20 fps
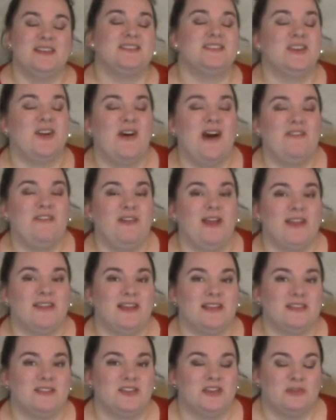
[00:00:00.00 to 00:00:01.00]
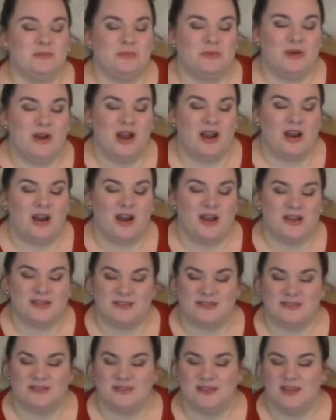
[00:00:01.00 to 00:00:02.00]
so I feel like that's good
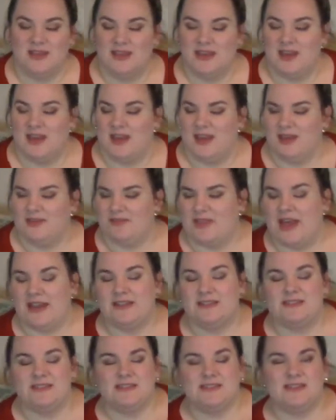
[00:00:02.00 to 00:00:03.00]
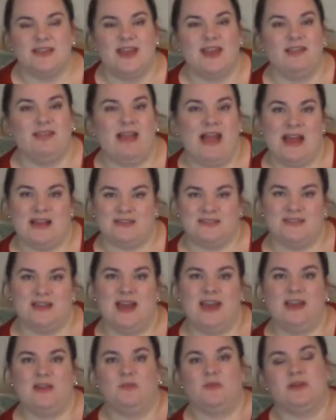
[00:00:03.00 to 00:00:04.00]
progress that is to say last
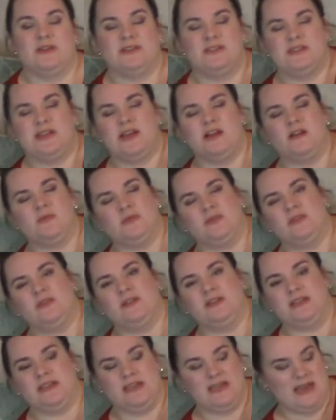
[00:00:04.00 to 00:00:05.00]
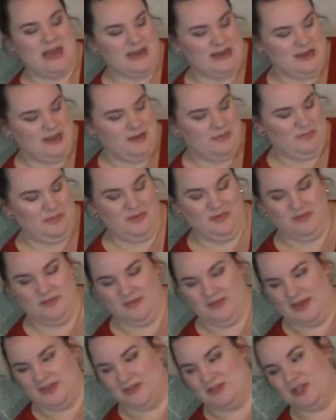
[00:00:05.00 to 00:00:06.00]
night was terrible and he got up
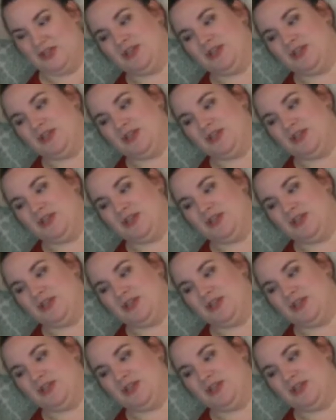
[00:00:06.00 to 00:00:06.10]
at